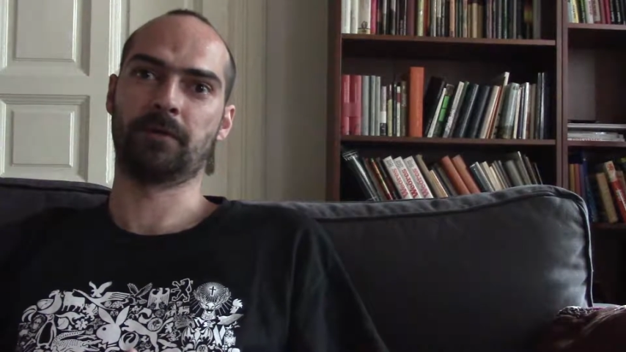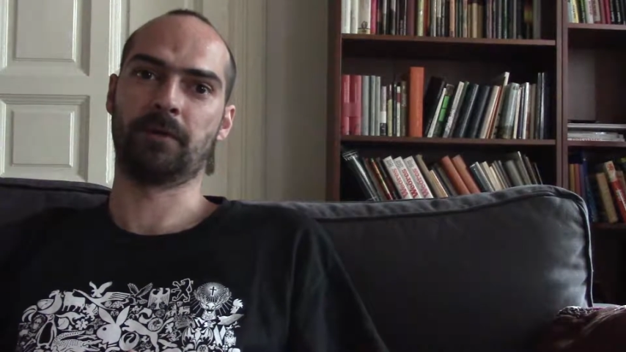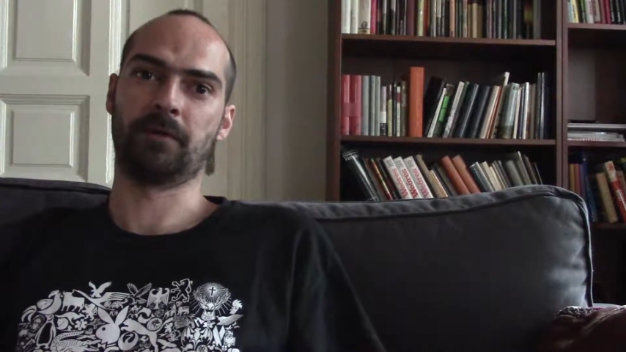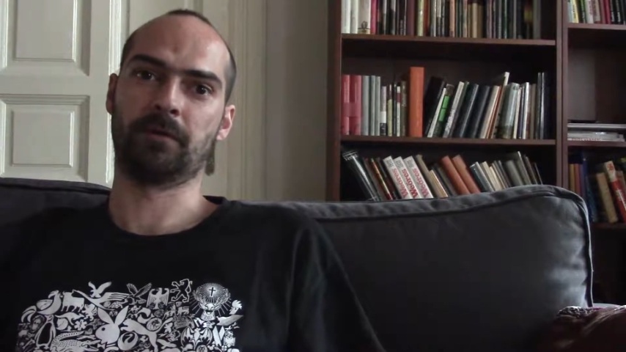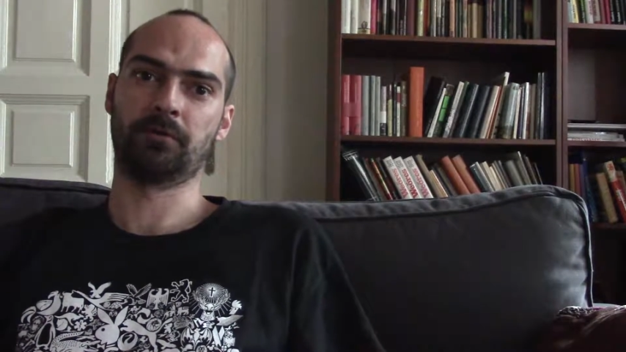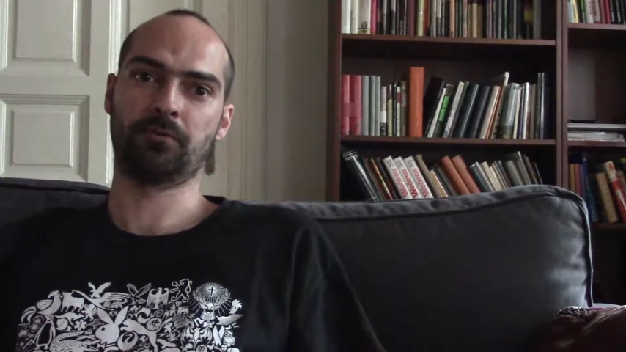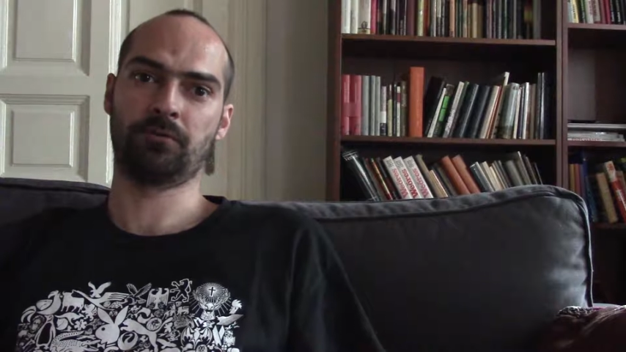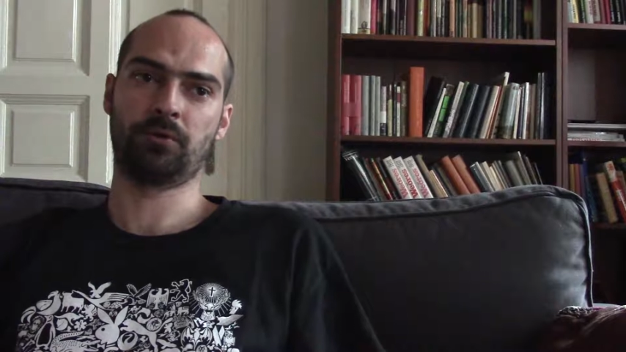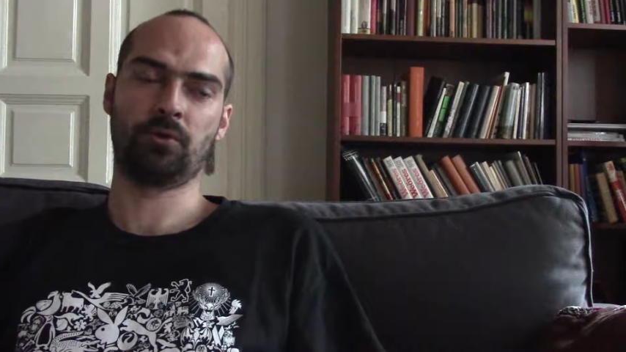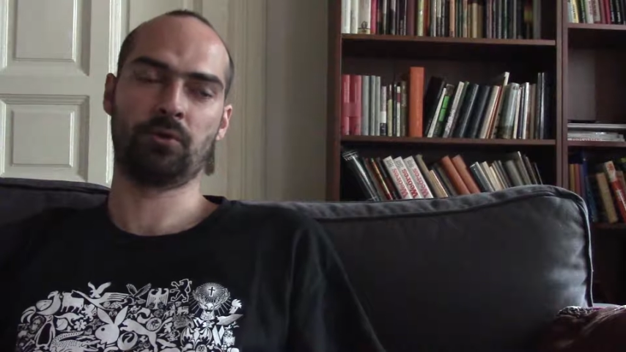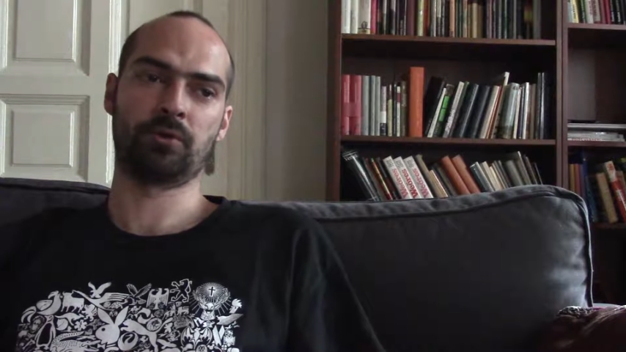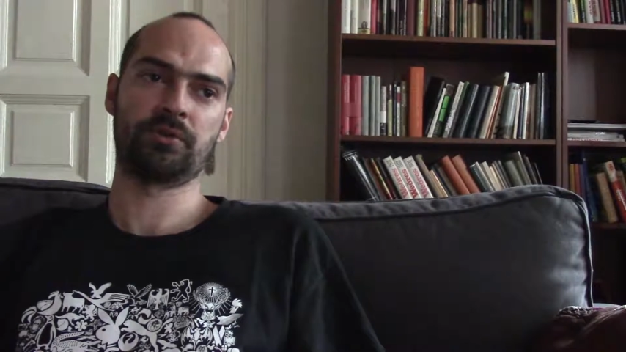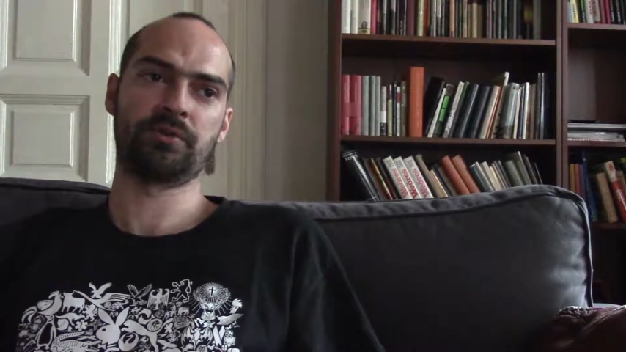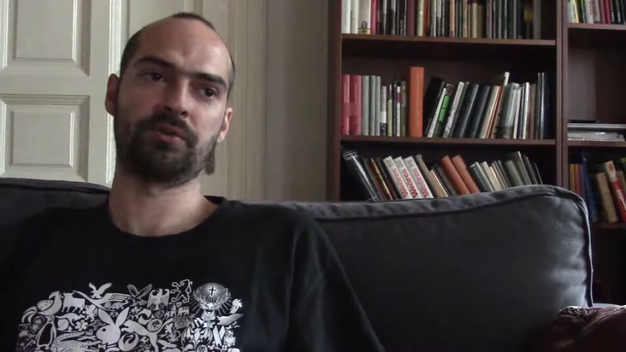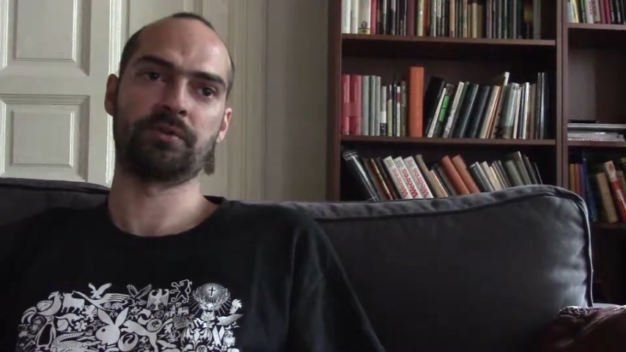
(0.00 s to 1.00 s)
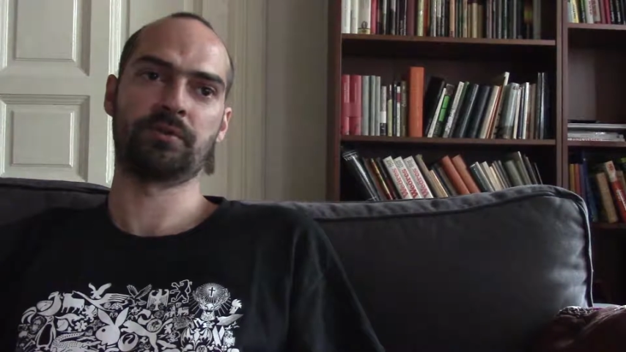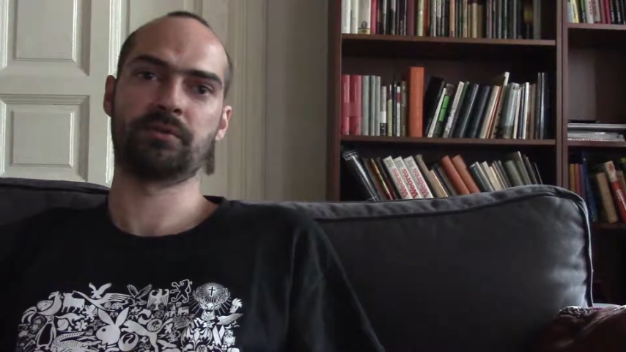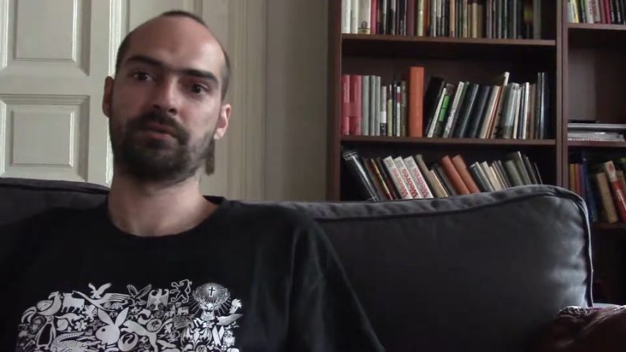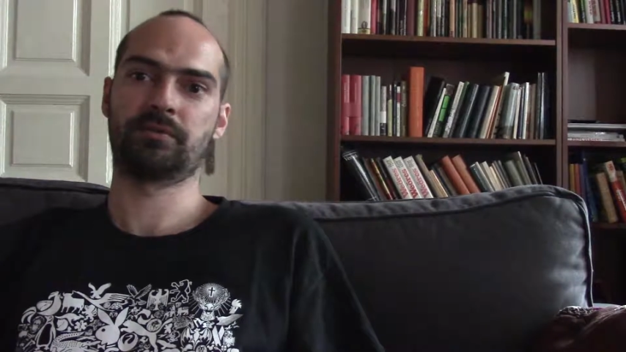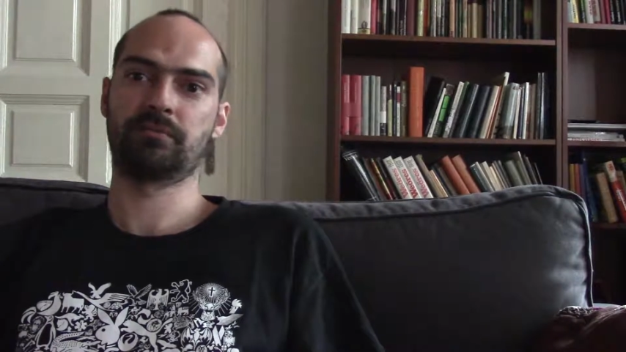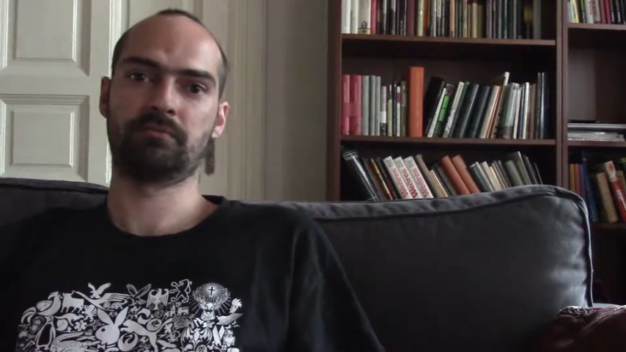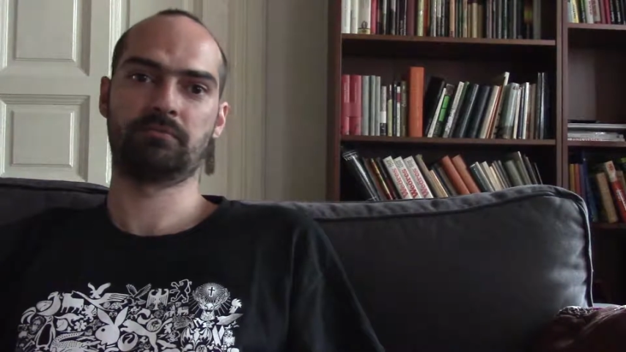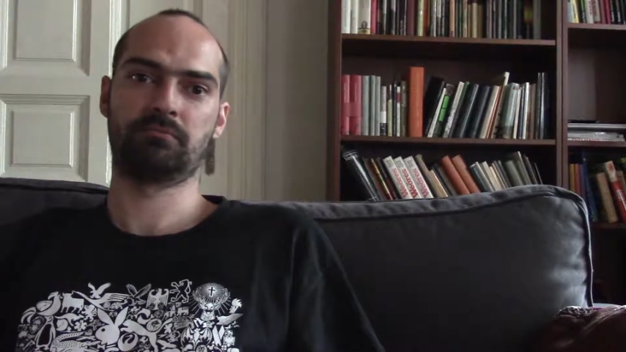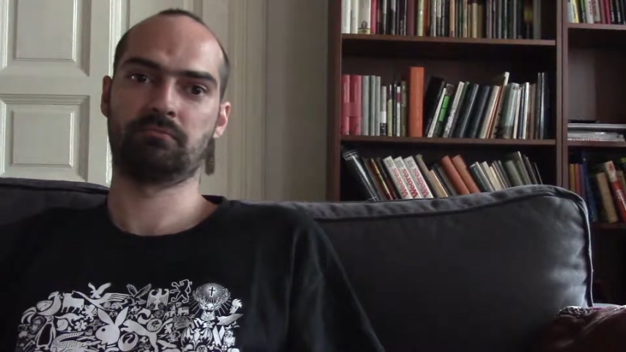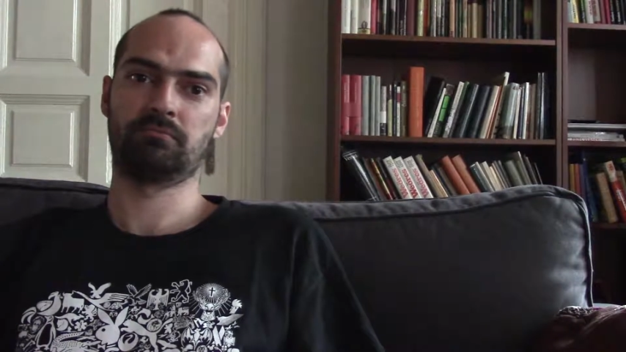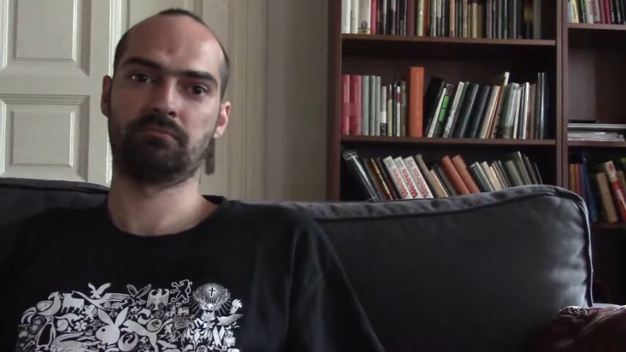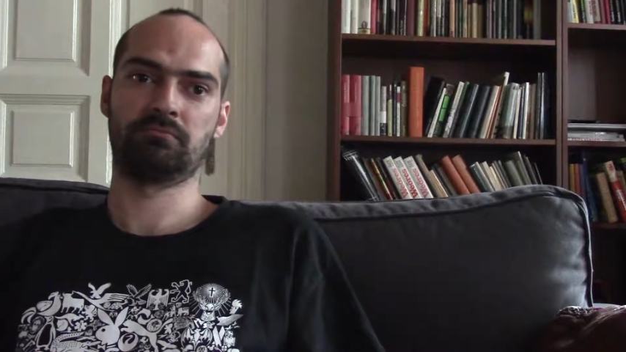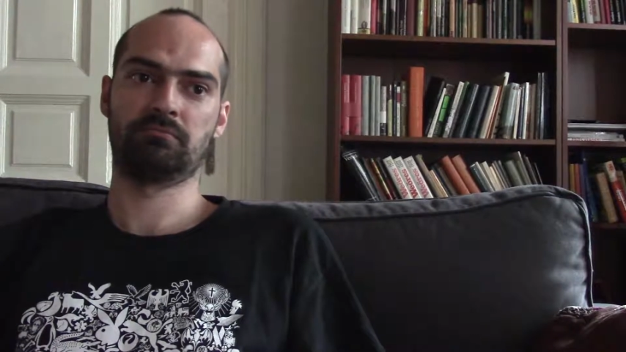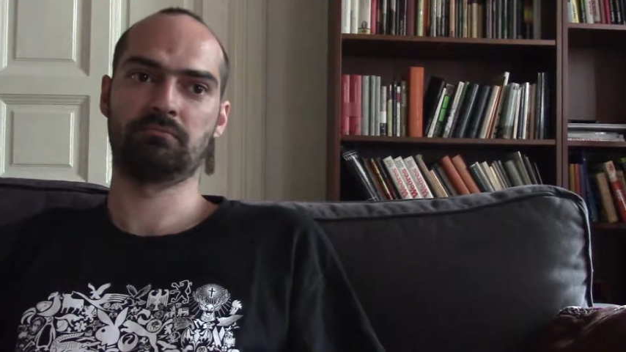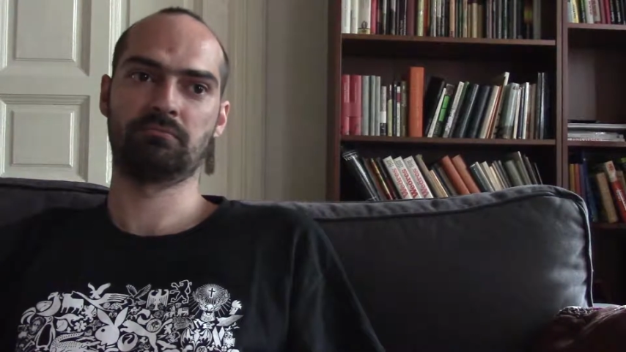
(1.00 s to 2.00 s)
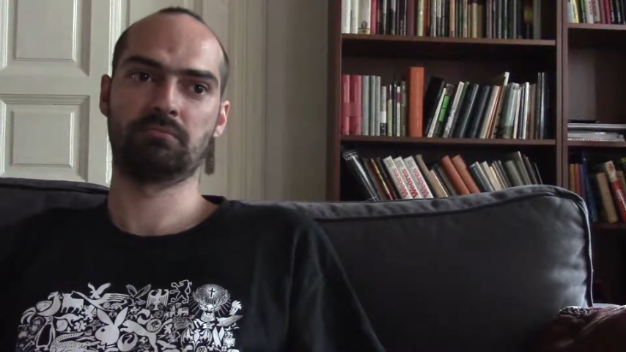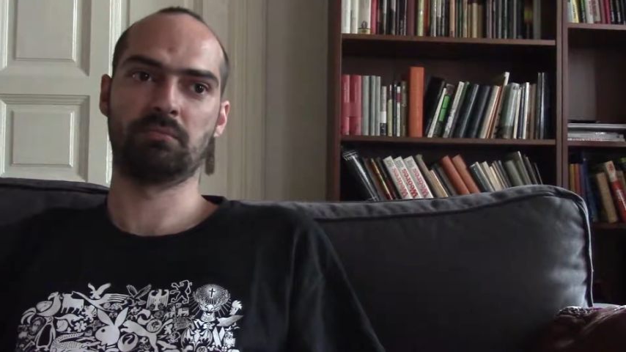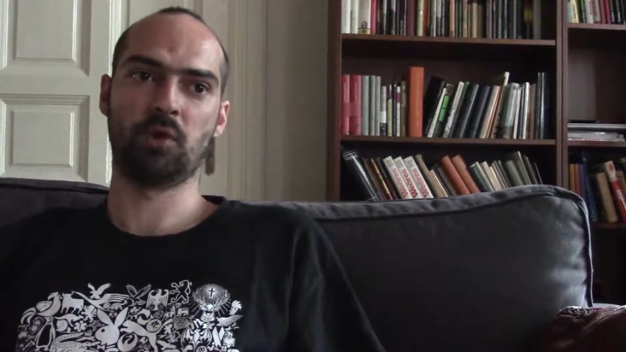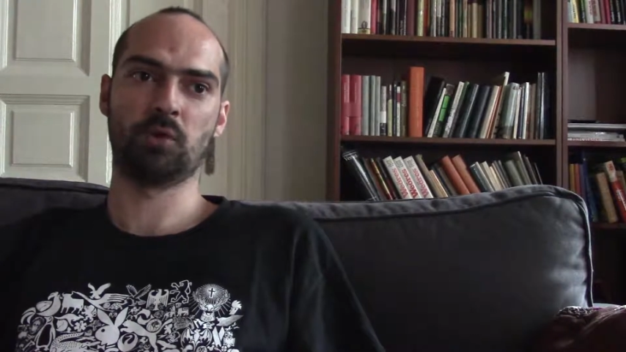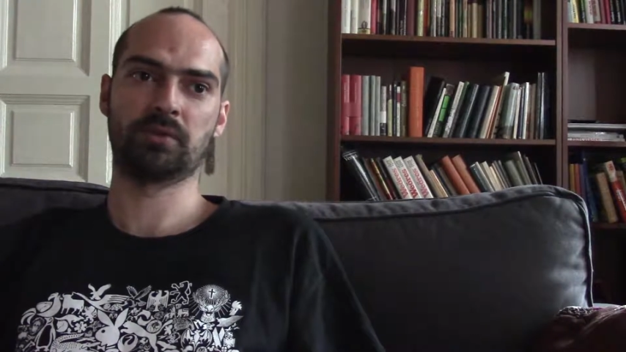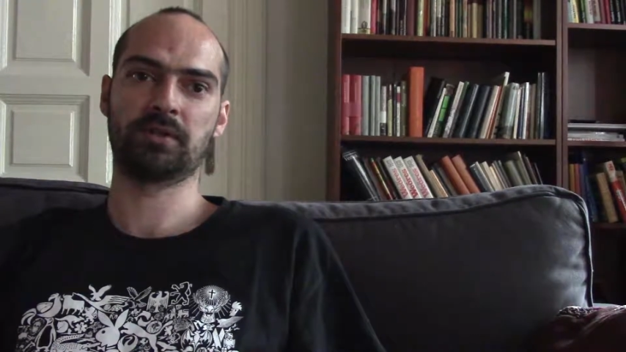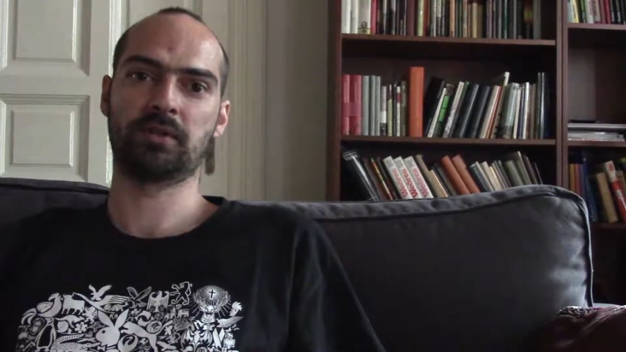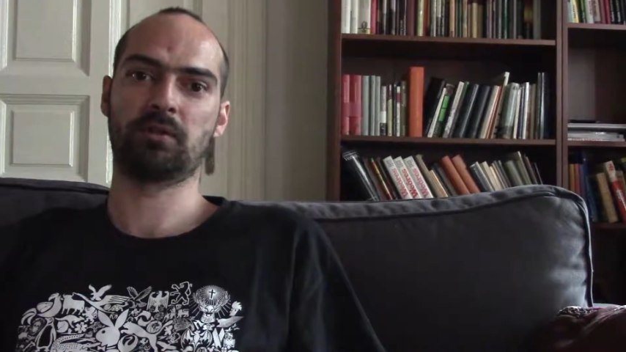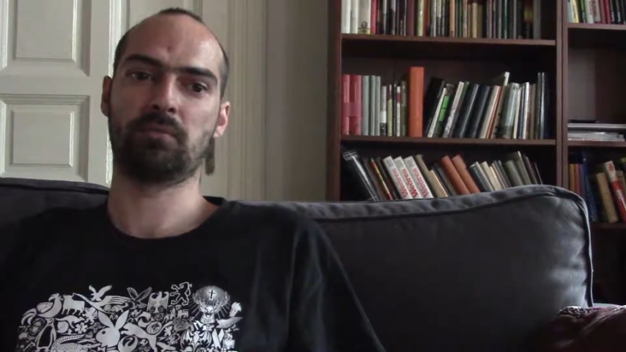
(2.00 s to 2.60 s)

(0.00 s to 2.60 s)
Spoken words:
And of course, it's mostly